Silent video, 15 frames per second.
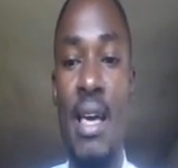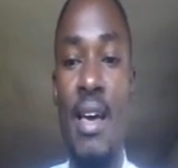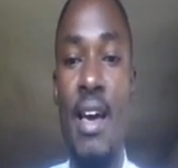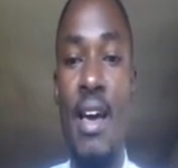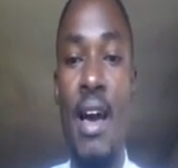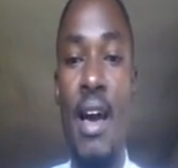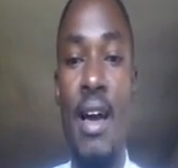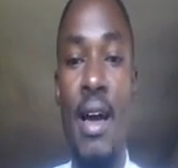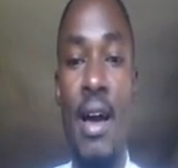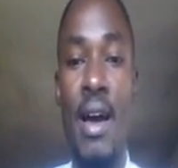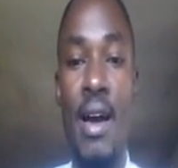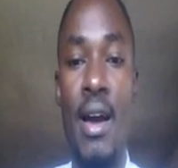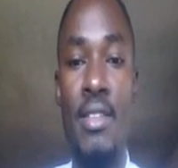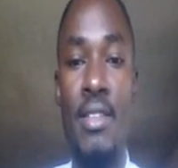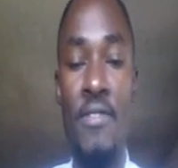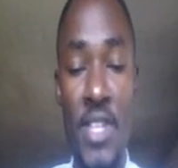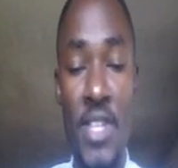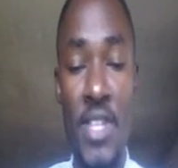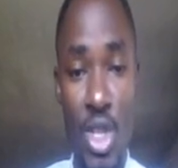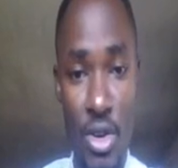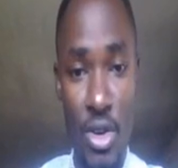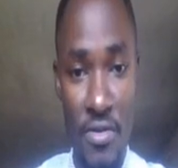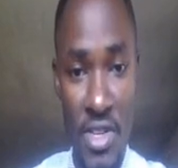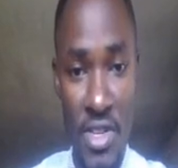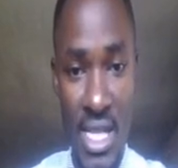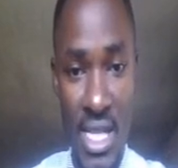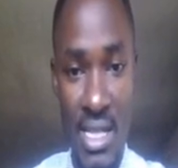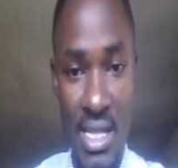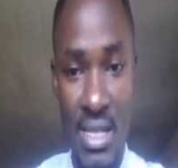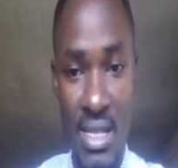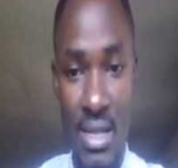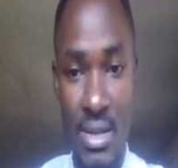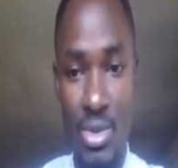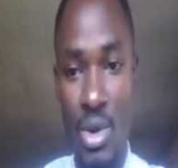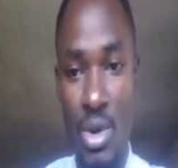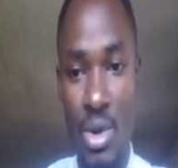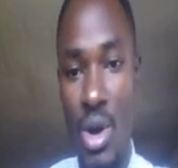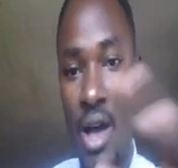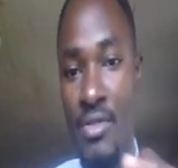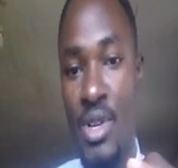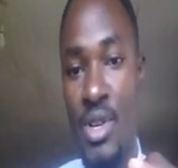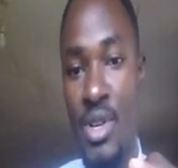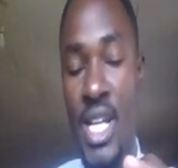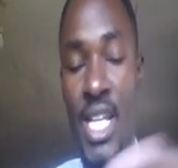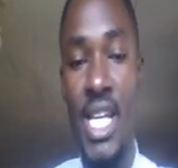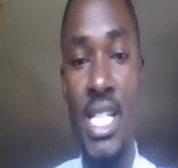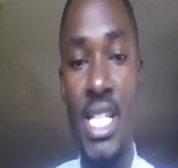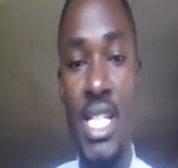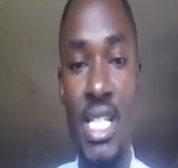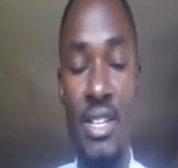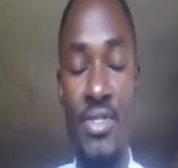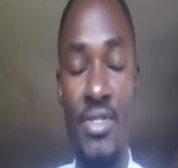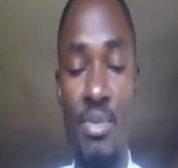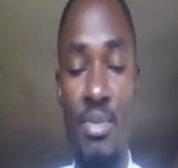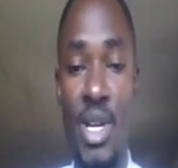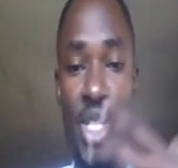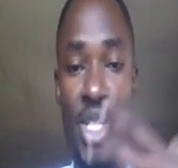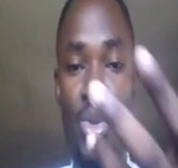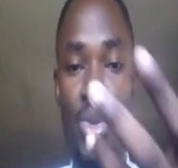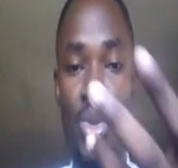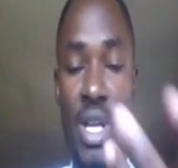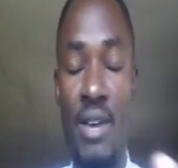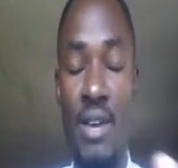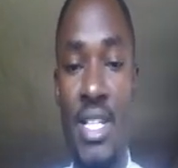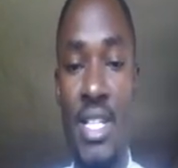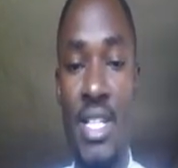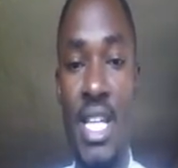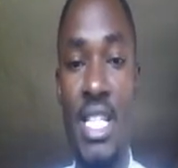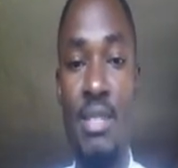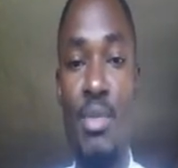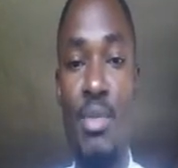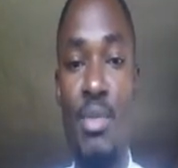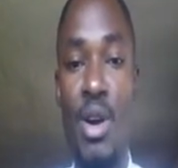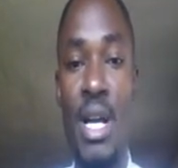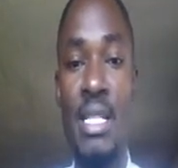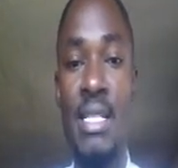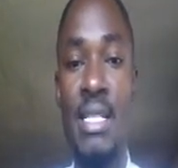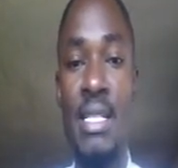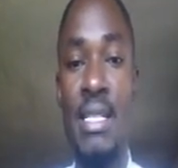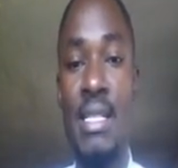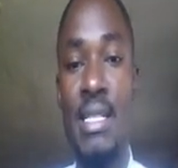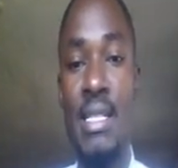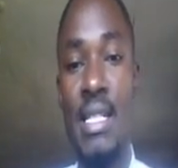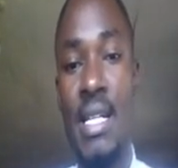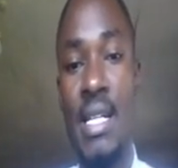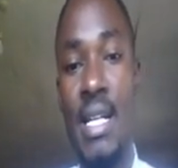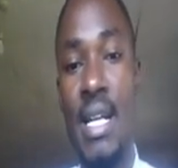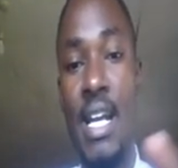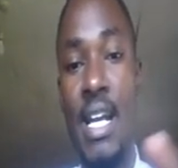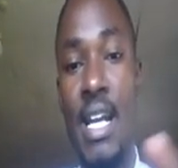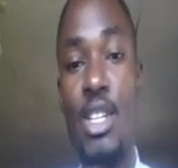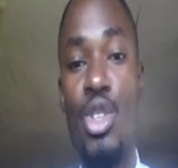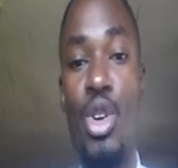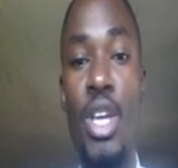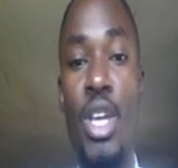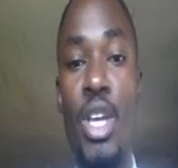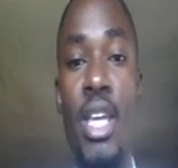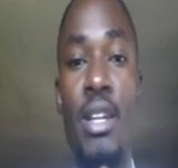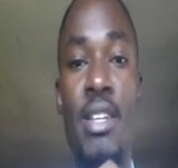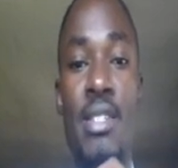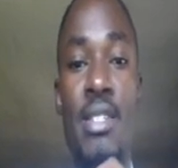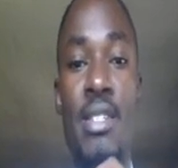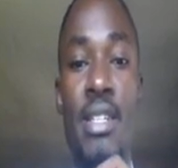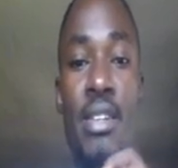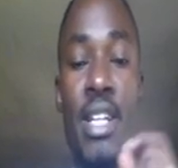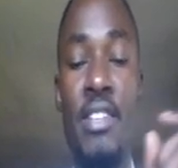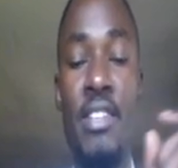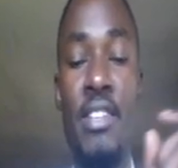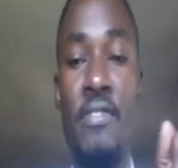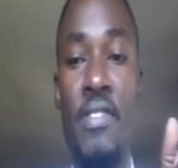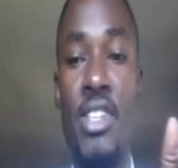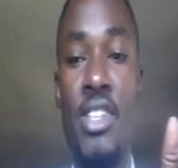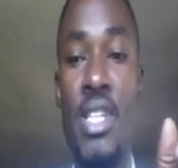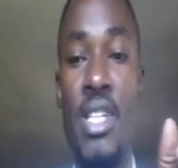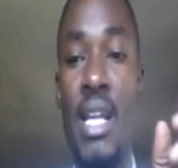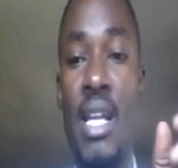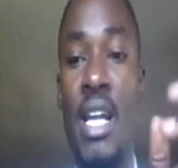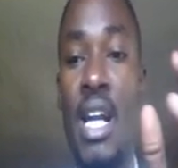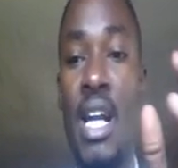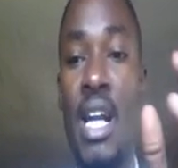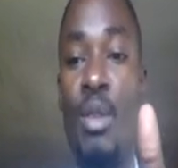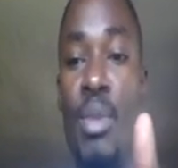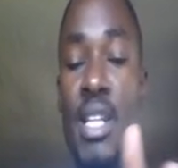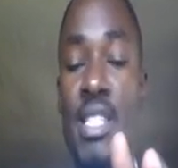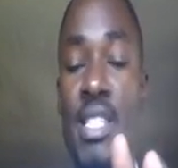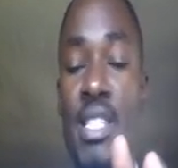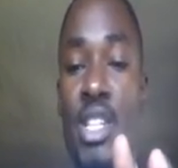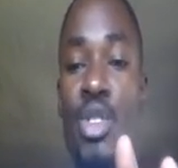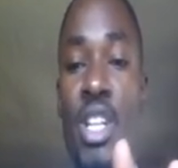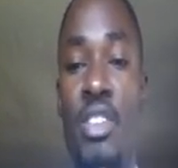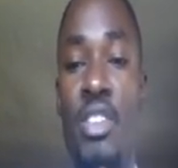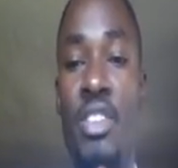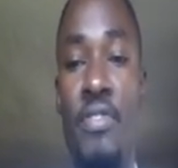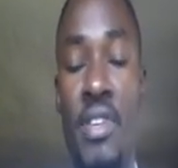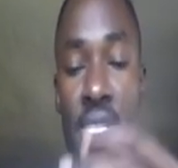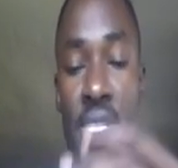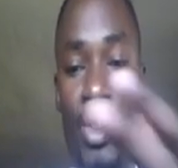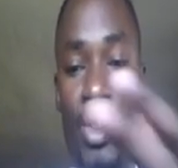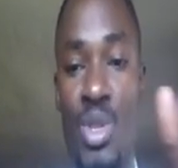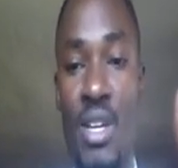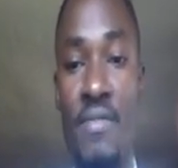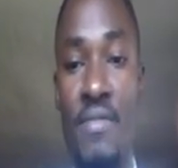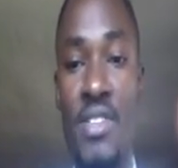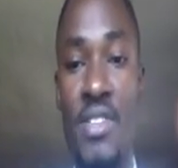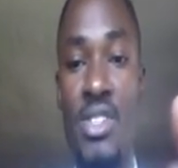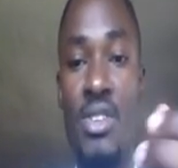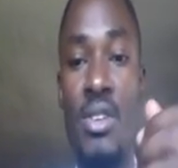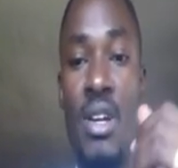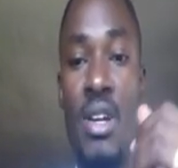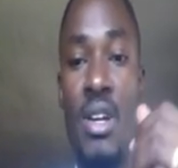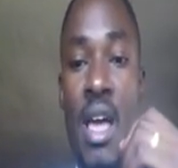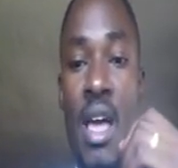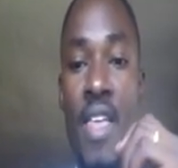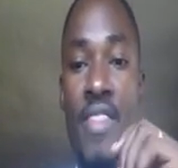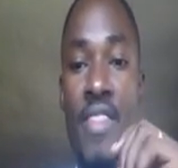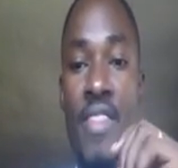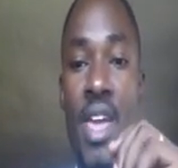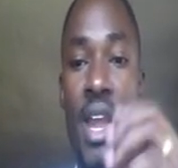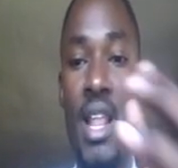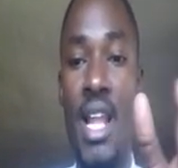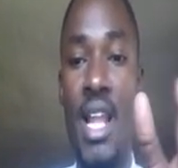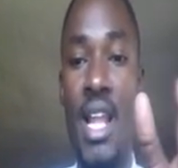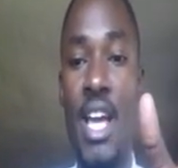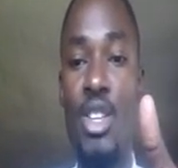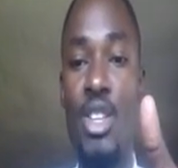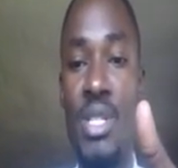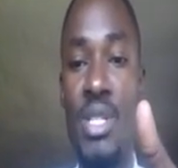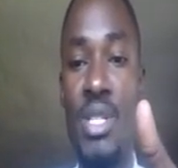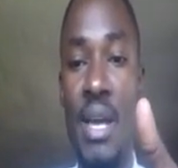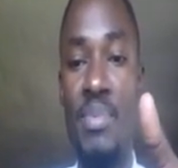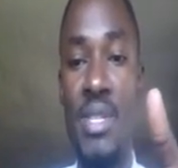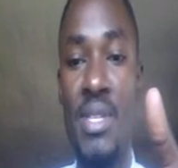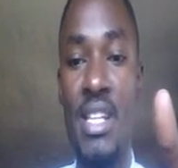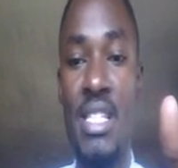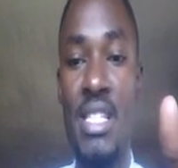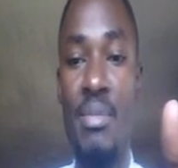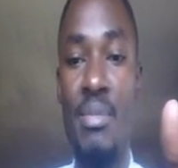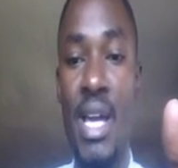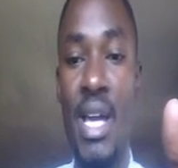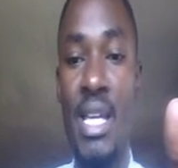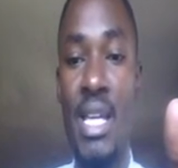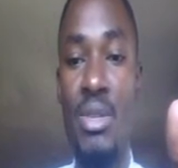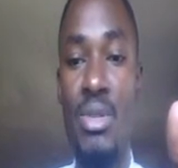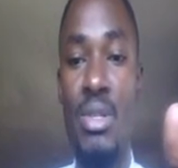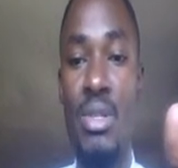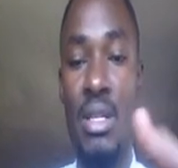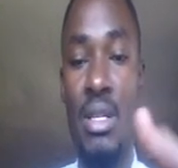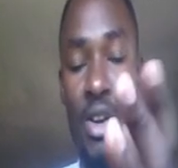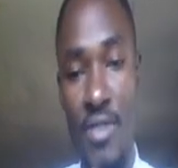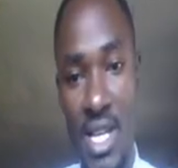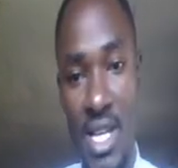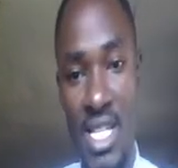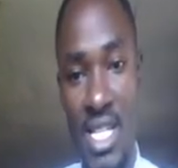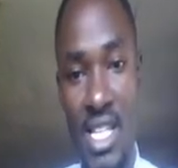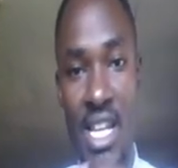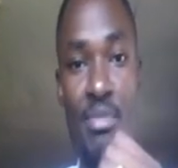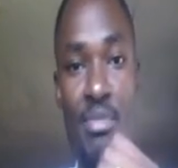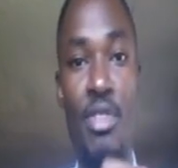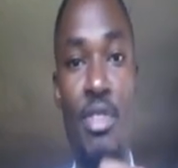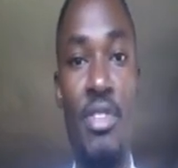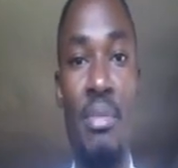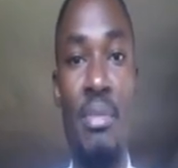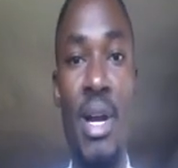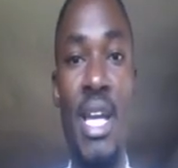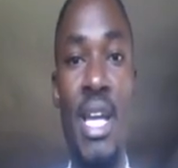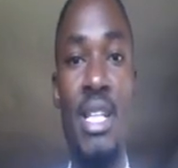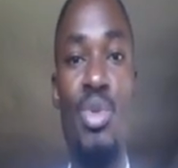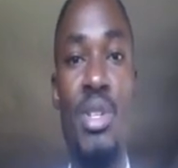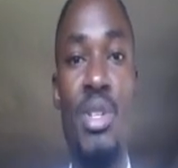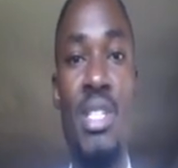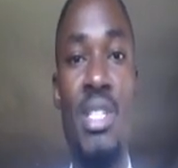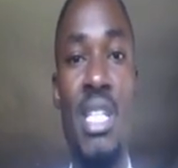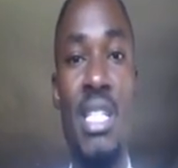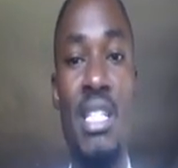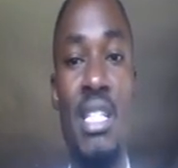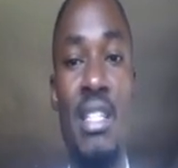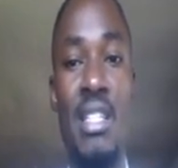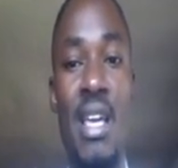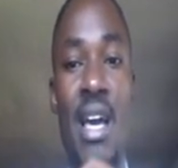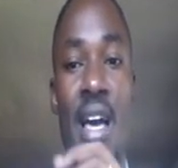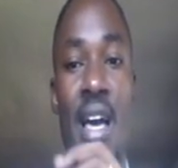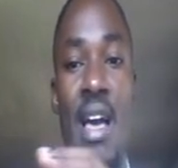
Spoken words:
The physical features, I've only indicated a few, but you could have indicated more. Kaiso Hill is a relief feature. Lake Albert is a drainage feature. Those are physical. Then the land use types, there is a market. Obviously the name of the market was stated there,